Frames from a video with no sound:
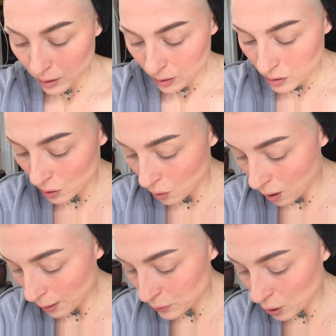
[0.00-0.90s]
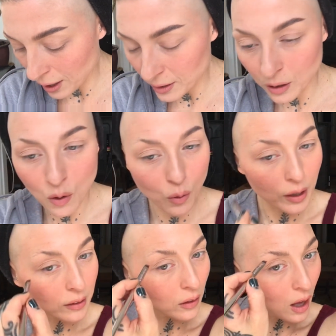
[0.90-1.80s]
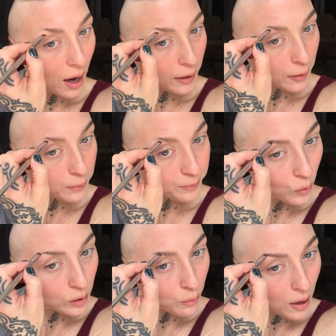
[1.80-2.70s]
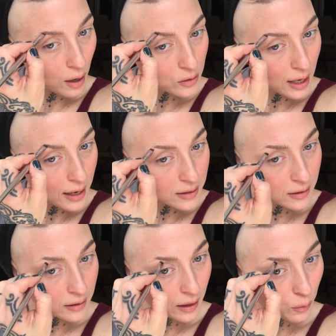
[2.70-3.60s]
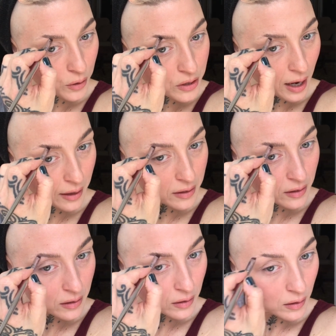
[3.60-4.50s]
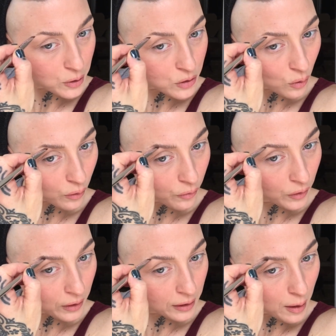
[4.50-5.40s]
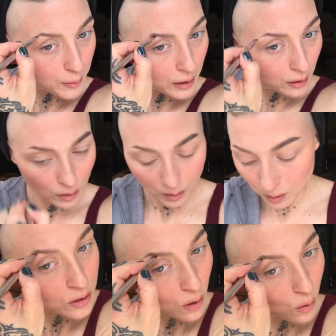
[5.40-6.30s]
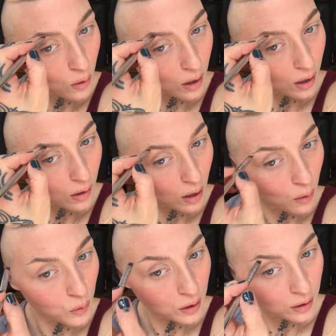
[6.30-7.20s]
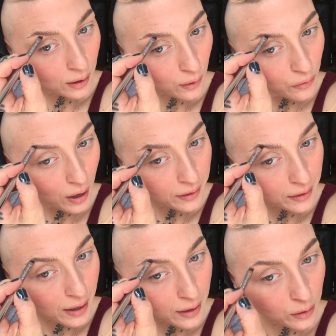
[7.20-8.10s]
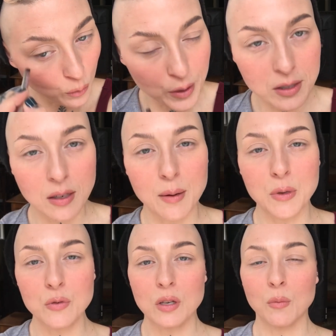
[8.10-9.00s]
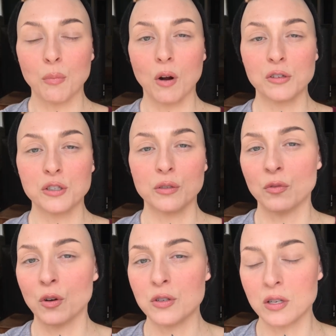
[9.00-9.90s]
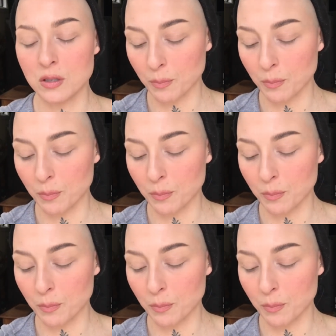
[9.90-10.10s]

So I'm trying to go in line with the brows as they were set. I'm just sort of filling them in. So I want to clarify that the reason I'm using a brush versus a